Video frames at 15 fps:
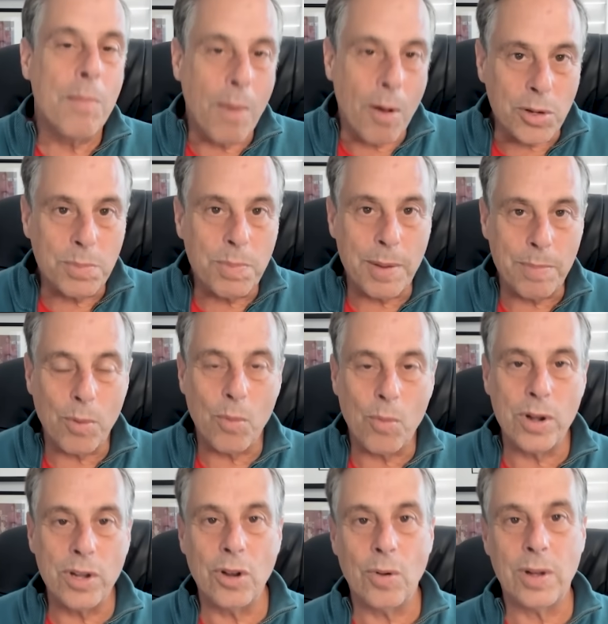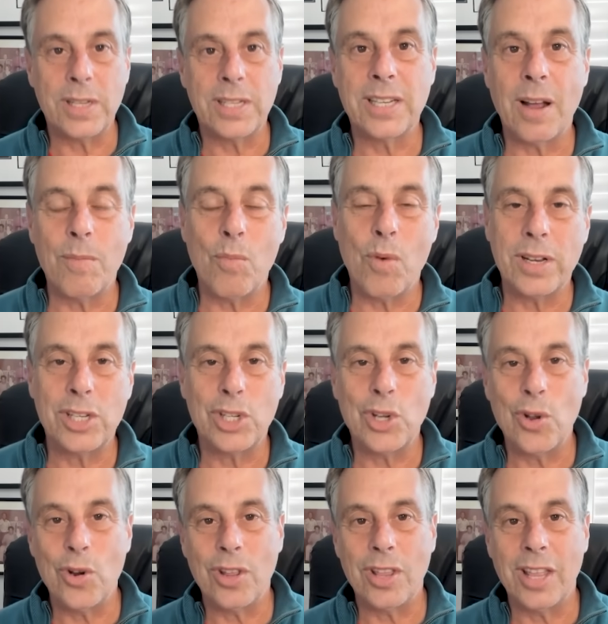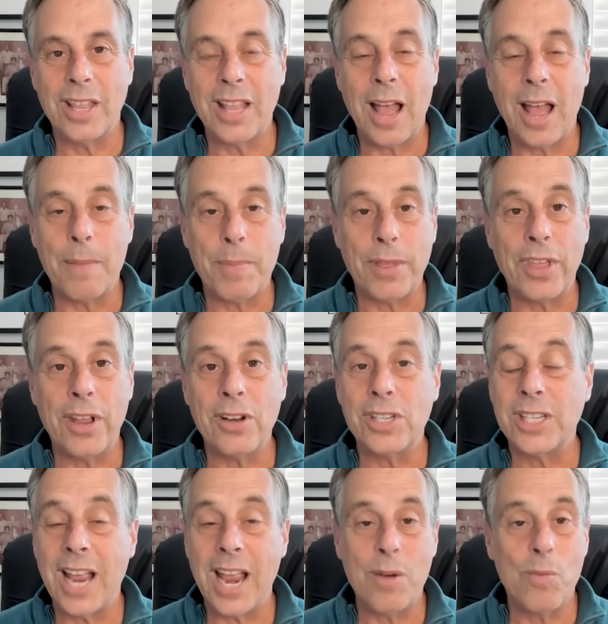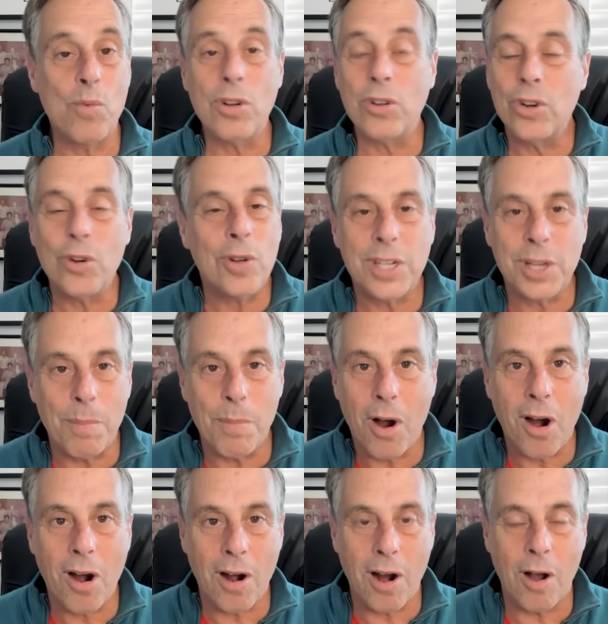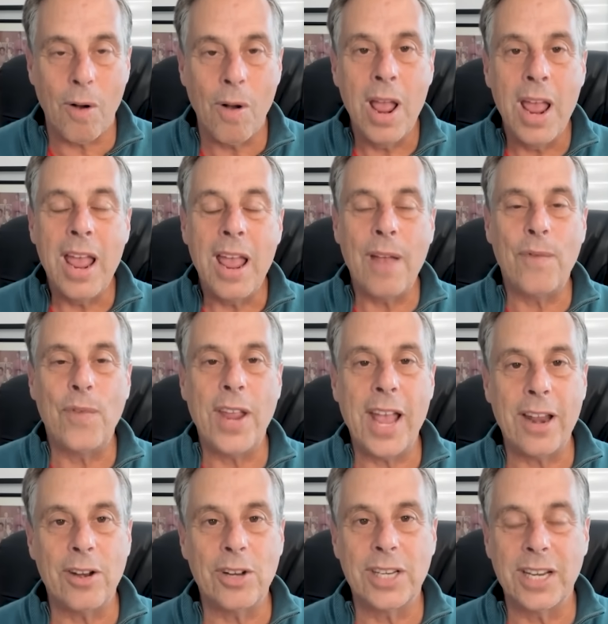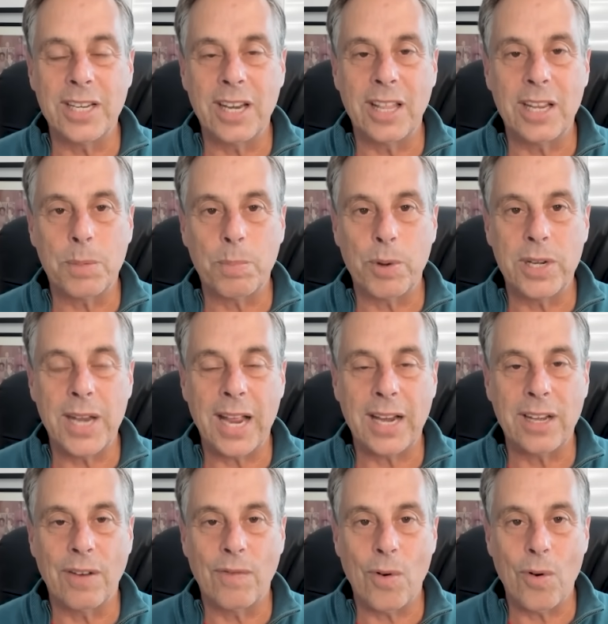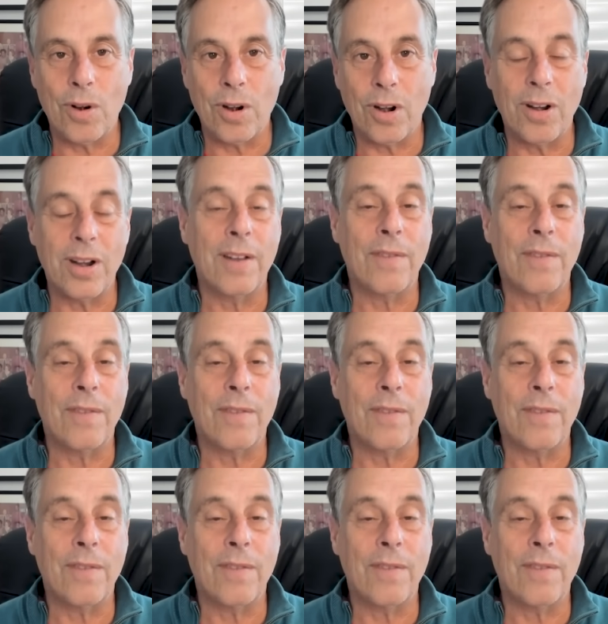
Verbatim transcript: Most people would do it somewhat sooner than that, but they're saying, we'll do it tomorrow if he enters into this protective order.